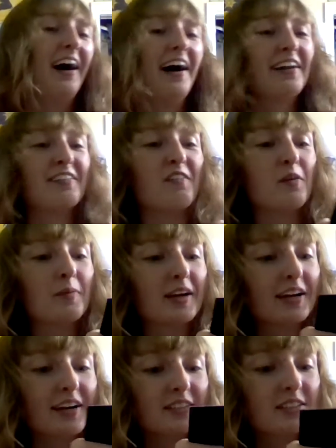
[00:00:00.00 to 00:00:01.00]
I don't know my
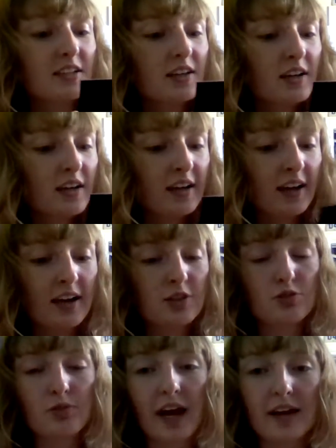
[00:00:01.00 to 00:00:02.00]
cards. He
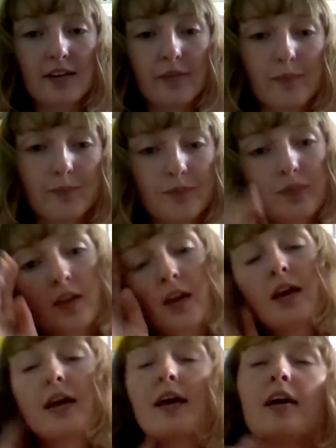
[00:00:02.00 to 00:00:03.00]
has Raid.
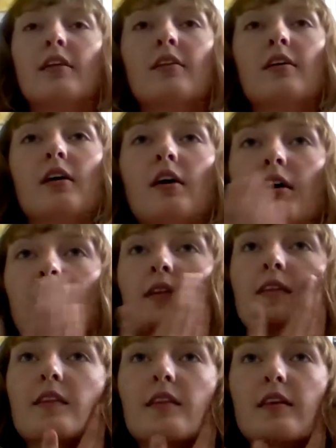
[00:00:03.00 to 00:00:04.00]
And
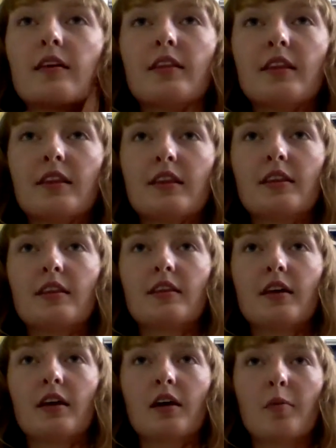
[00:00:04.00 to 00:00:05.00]
the
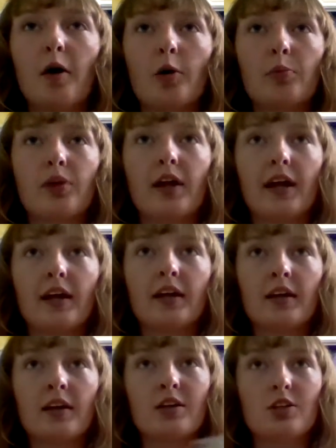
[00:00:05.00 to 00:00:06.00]
thing about
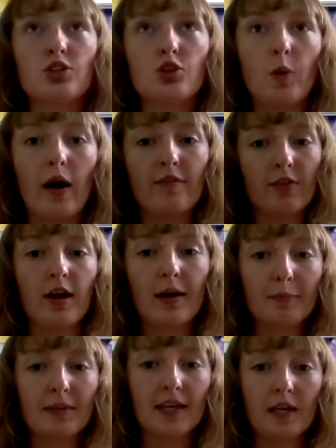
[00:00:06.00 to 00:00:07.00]
playing is you have an
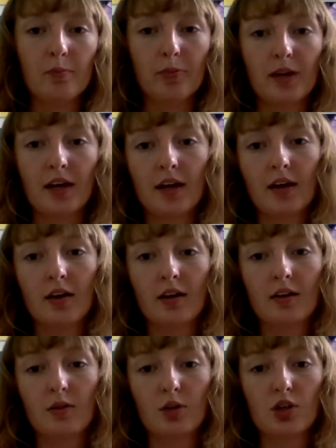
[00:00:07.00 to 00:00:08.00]
upkeep,
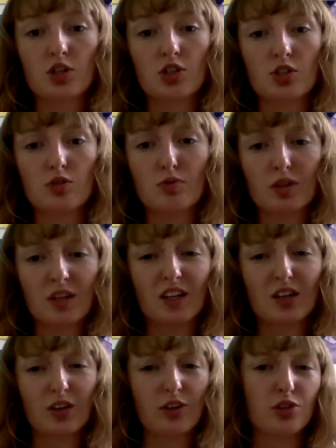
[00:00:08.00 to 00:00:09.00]
which is really
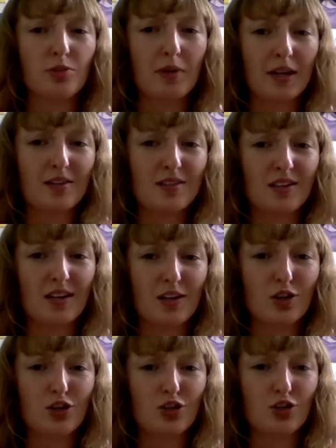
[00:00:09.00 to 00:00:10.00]
called your main
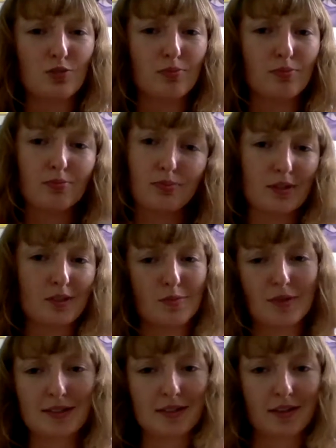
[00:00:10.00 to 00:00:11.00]
stage, but it's
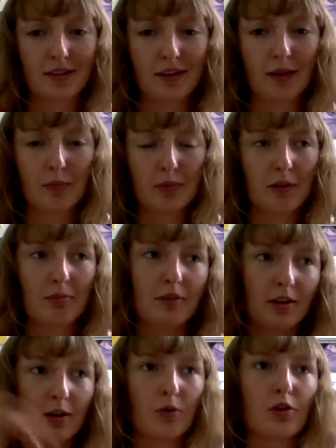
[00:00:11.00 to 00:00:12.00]
basically an upkeep
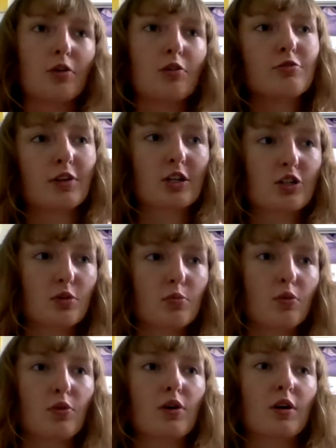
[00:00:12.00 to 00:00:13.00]
thing where you fix your
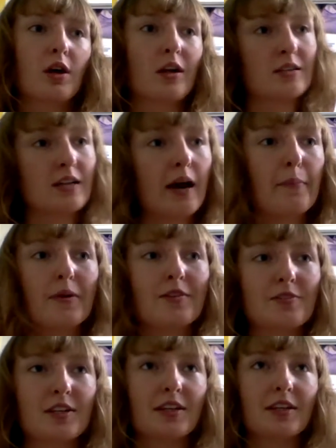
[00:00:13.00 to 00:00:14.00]
board, untap
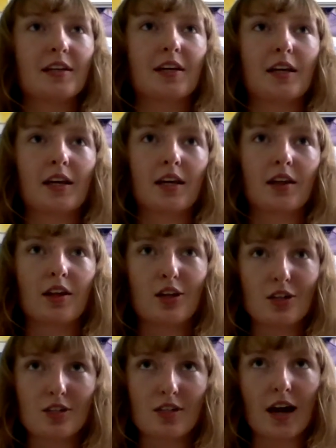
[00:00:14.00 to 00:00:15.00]
everything, and then
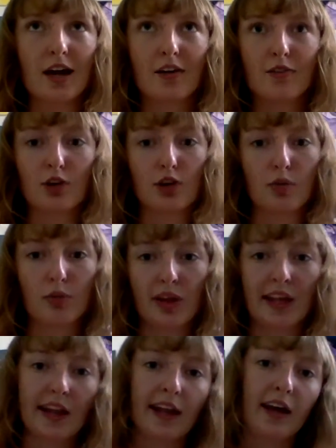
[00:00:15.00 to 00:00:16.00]
decide if you're going to play
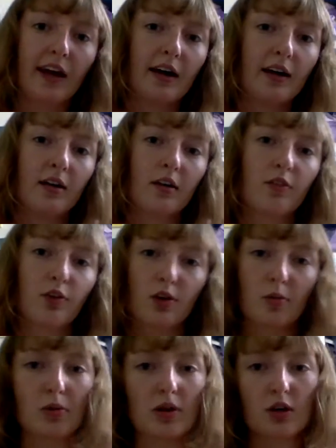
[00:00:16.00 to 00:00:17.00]
a land, if you're
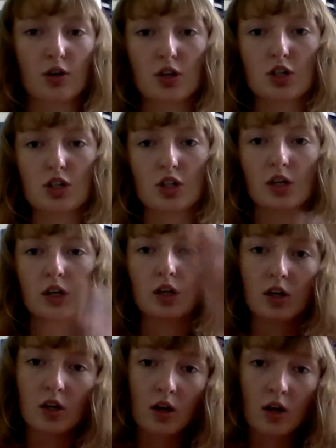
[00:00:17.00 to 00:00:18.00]
going to play a creature.
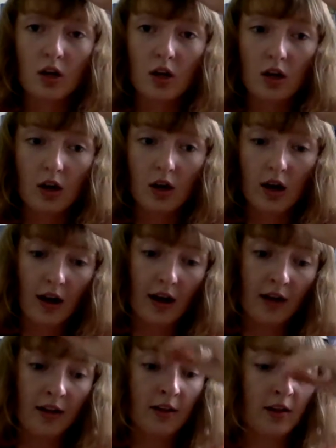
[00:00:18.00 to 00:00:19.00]

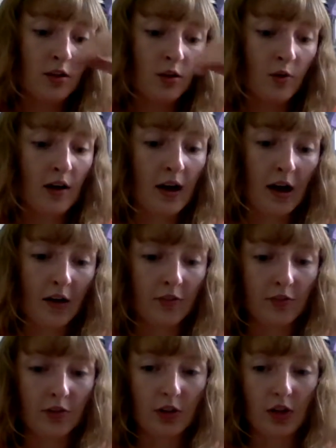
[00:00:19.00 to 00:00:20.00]
And then you have
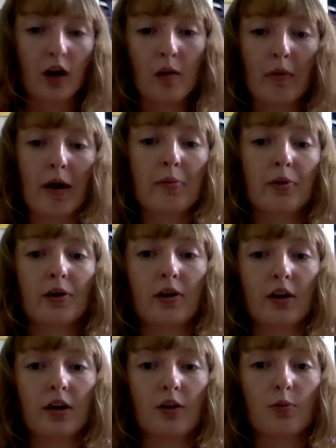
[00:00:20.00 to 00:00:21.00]
the combat
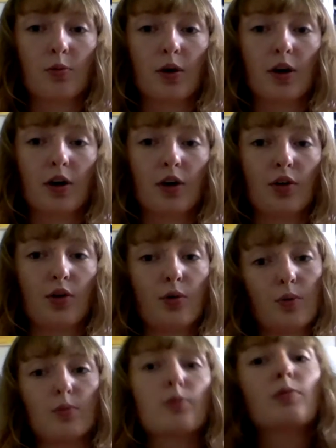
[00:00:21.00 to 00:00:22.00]
period where
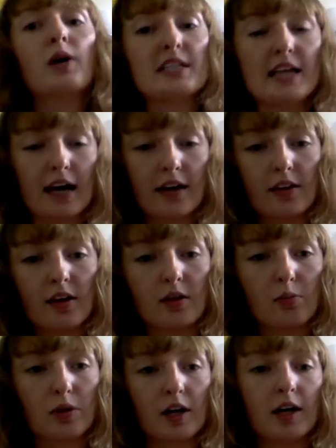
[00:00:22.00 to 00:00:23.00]
you attack the other
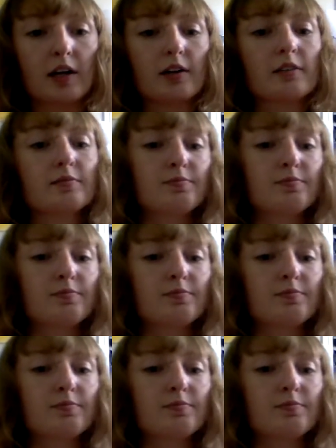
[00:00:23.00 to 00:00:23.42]
player.